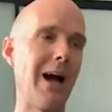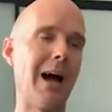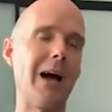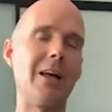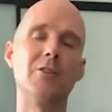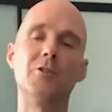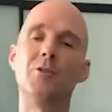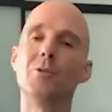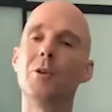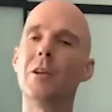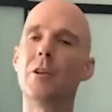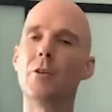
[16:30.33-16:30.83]

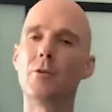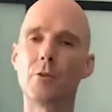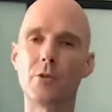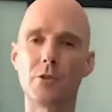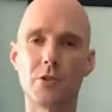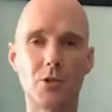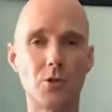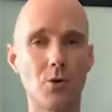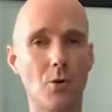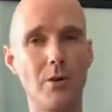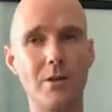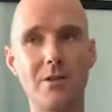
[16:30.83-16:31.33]
and you hear the
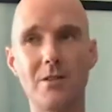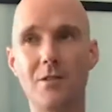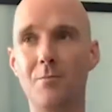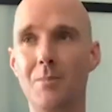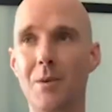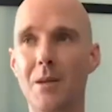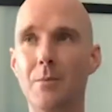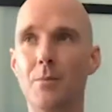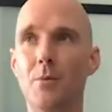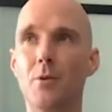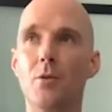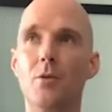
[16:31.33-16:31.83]
stories
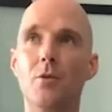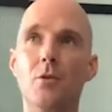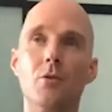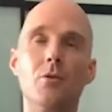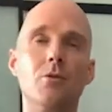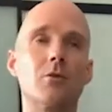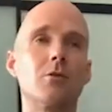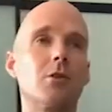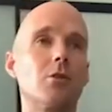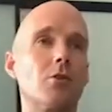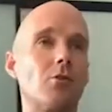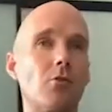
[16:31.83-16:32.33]
of people who
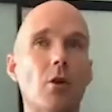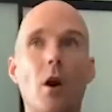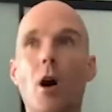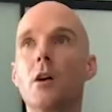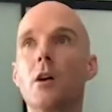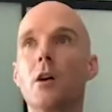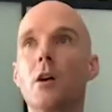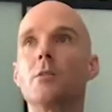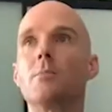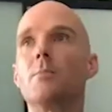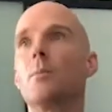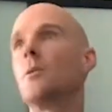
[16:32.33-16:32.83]
use
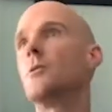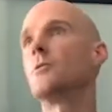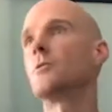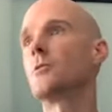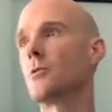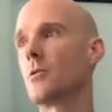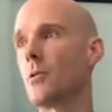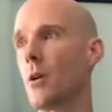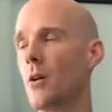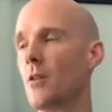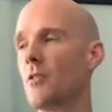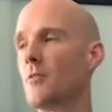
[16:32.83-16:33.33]
lacrosse balls
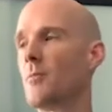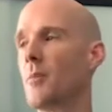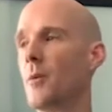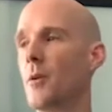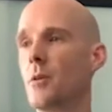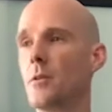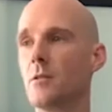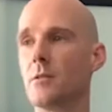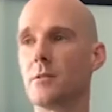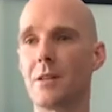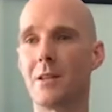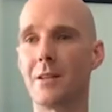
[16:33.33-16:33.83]
or golf
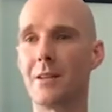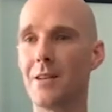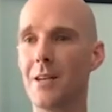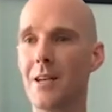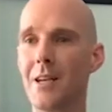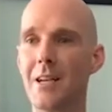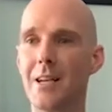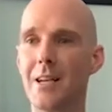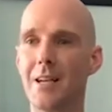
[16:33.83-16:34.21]
balls and